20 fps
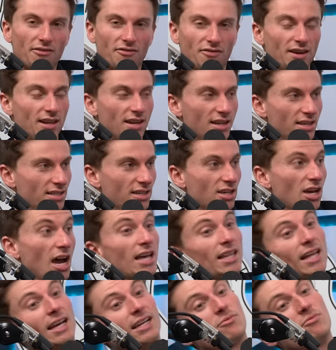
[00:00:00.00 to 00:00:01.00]
Fitness. I
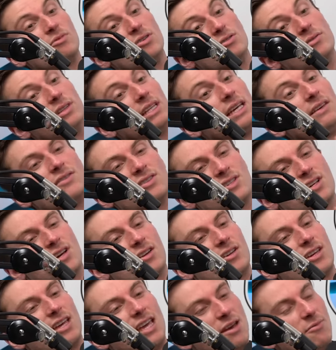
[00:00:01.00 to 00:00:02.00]
like when you leave the
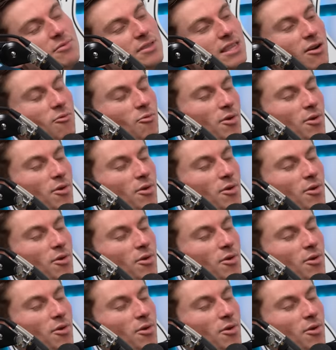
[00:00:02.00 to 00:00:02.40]
sauna, you That's hit with I mean. that